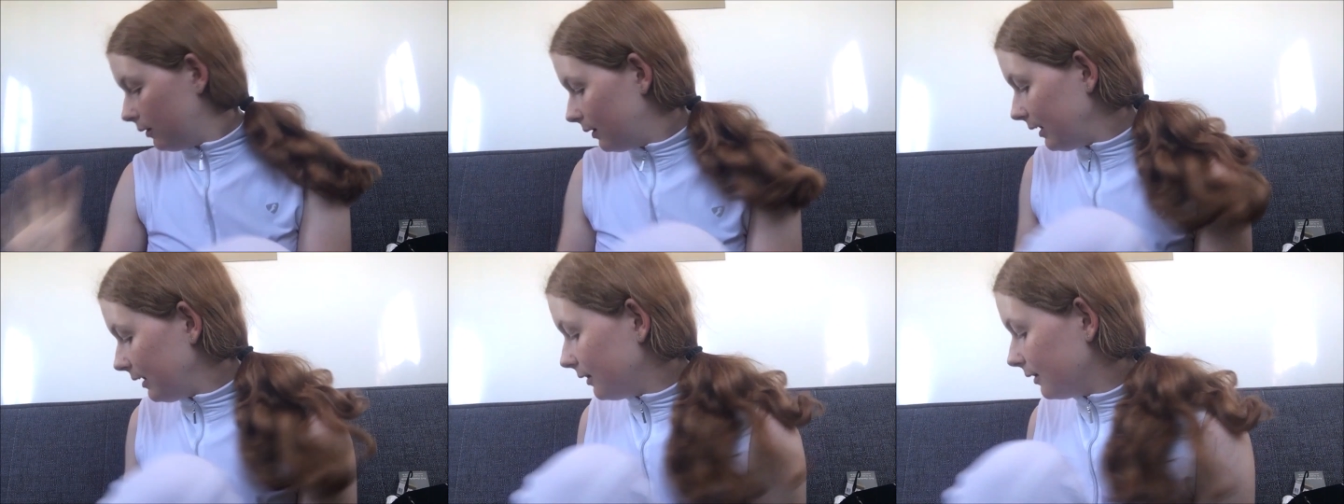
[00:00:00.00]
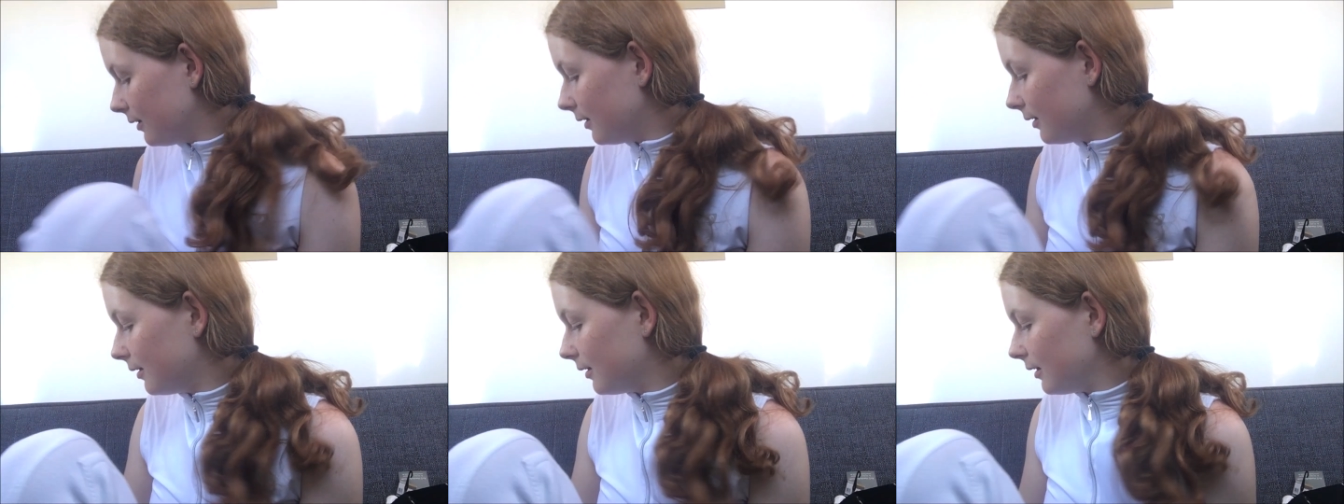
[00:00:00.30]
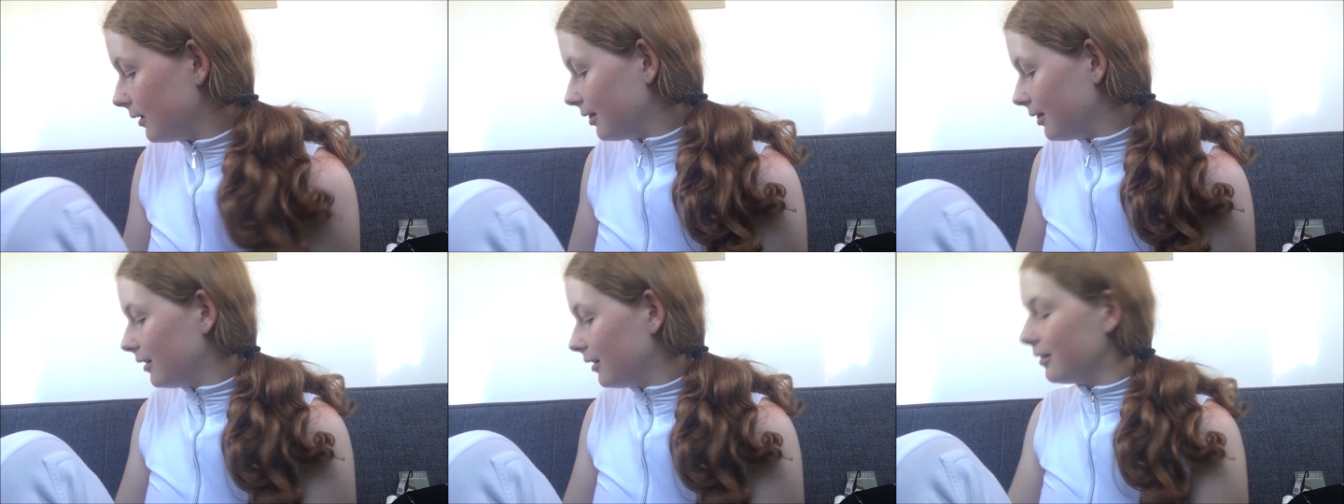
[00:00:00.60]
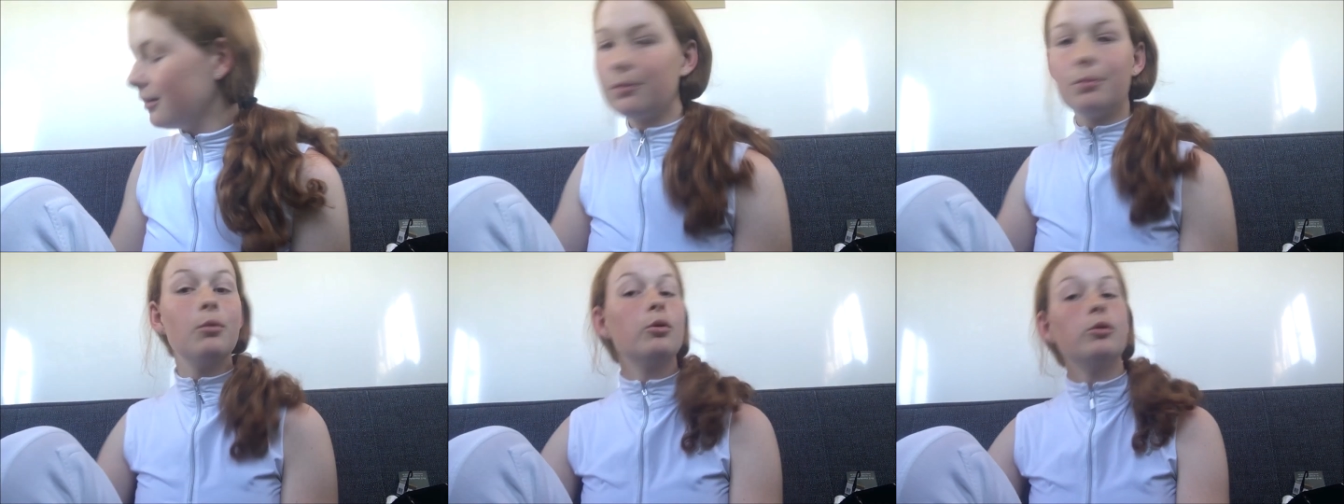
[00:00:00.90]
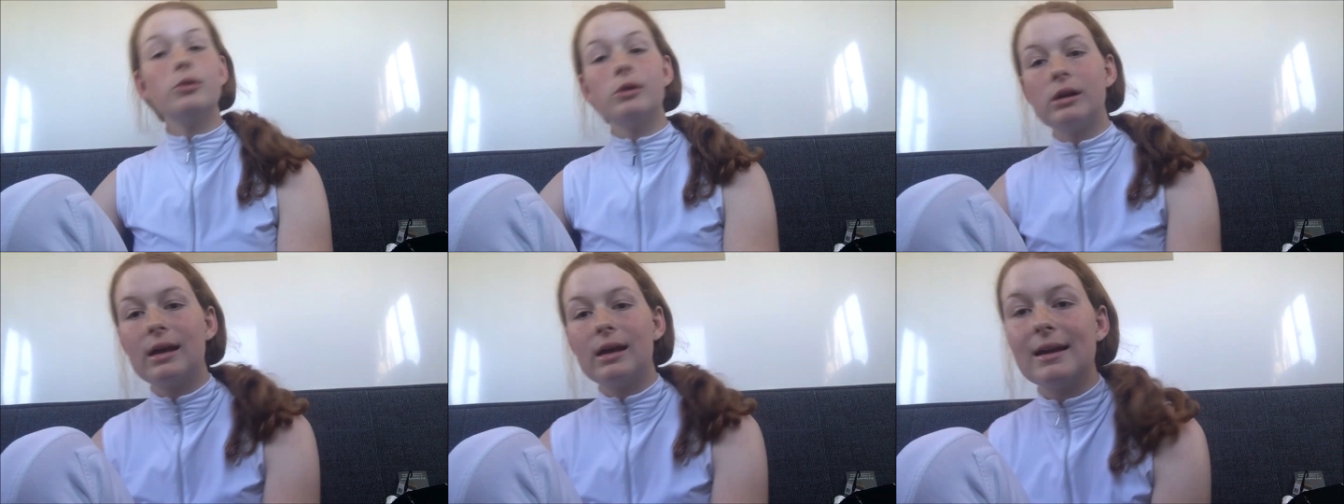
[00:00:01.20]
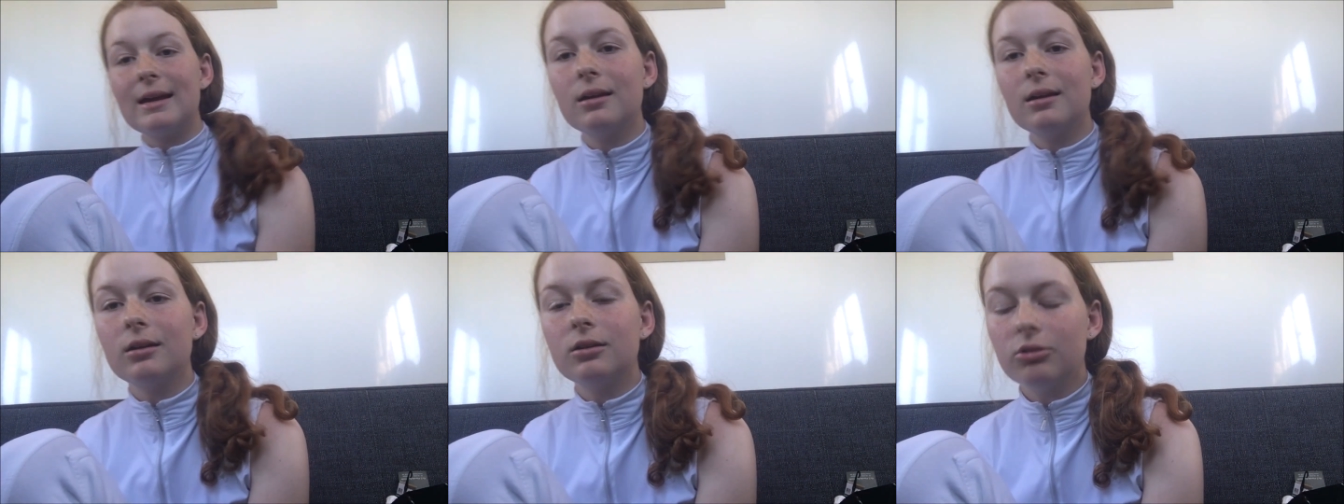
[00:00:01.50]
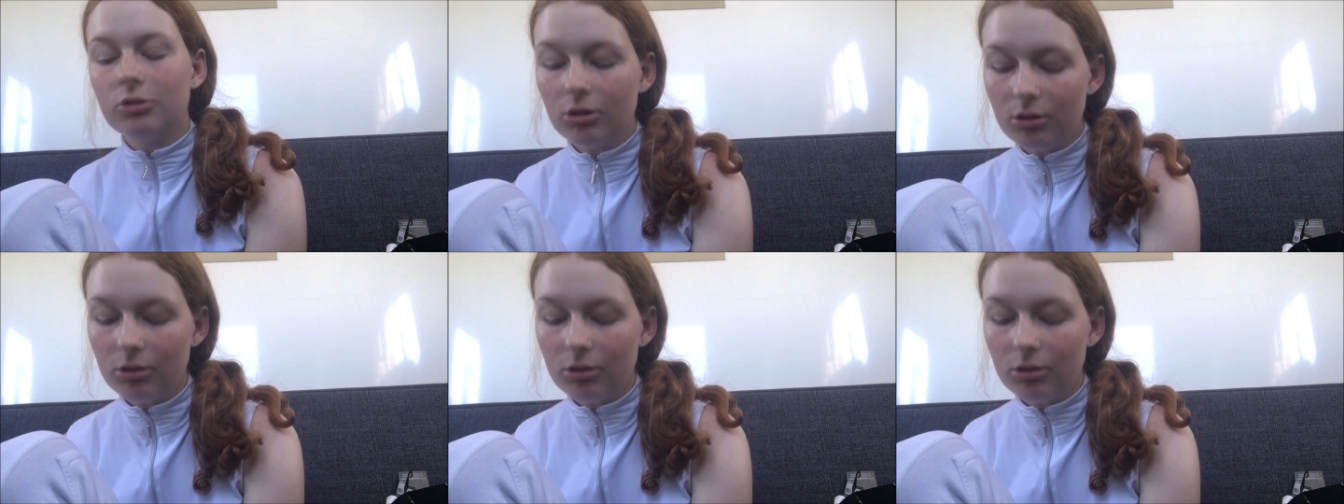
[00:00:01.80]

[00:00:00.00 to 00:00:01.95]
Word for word: since this morning